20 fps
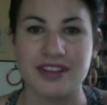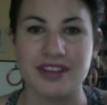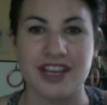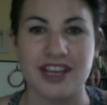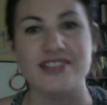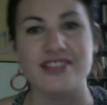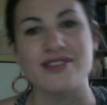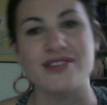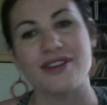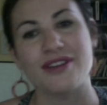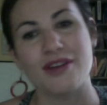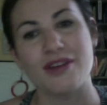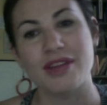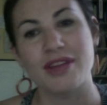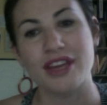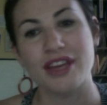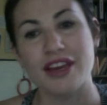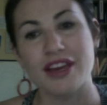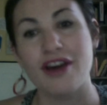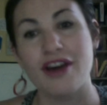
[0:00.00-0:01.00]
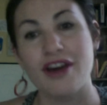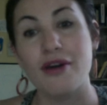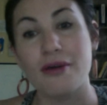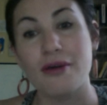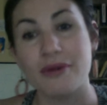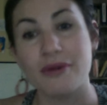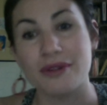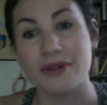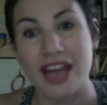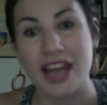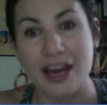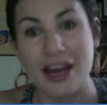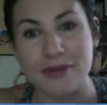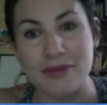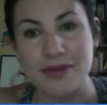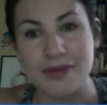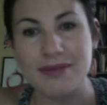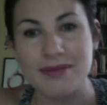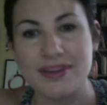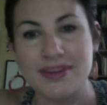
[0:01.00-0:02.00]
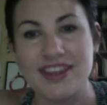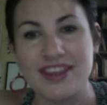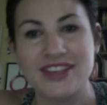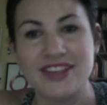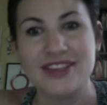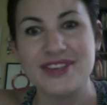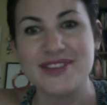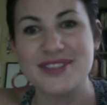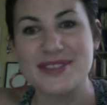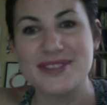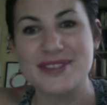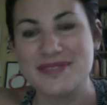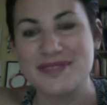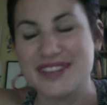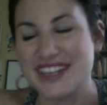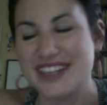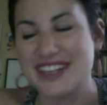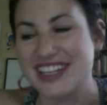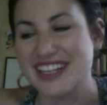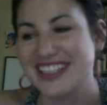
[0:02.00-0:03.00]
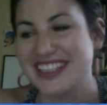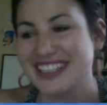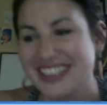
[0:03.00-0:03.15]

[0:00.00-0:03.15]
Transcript: And so now I'm like, oh, now maybe they'll go somewhere.